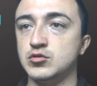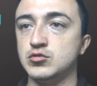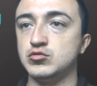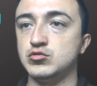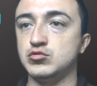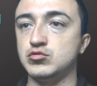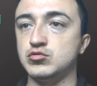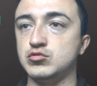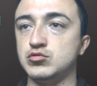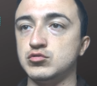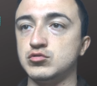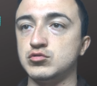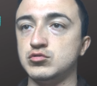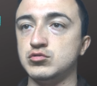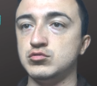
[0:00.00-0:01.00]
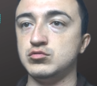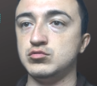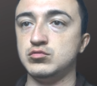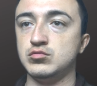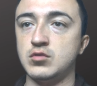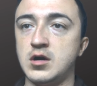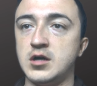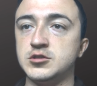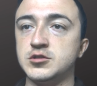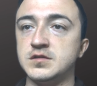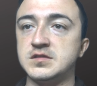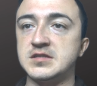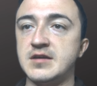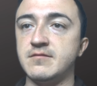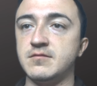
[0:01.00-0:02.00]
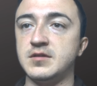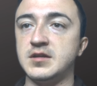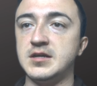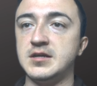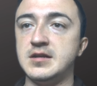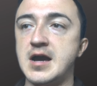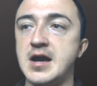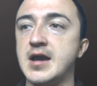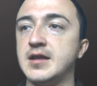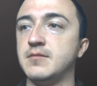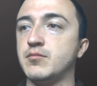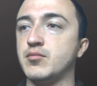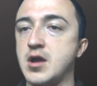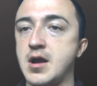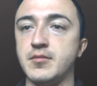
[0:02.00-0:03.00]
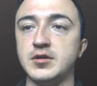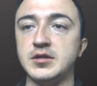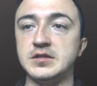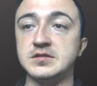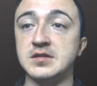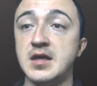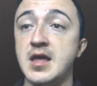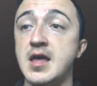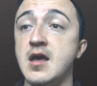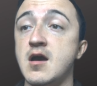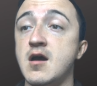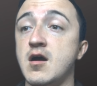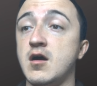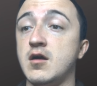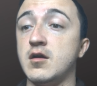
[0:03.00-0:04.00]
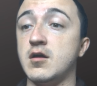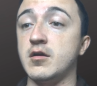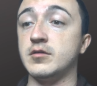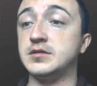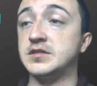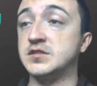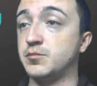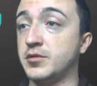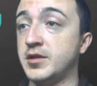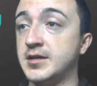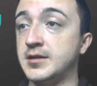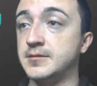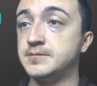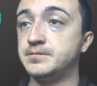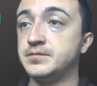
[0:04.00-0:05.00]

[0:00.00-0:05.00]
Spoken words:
179 properties are displayed.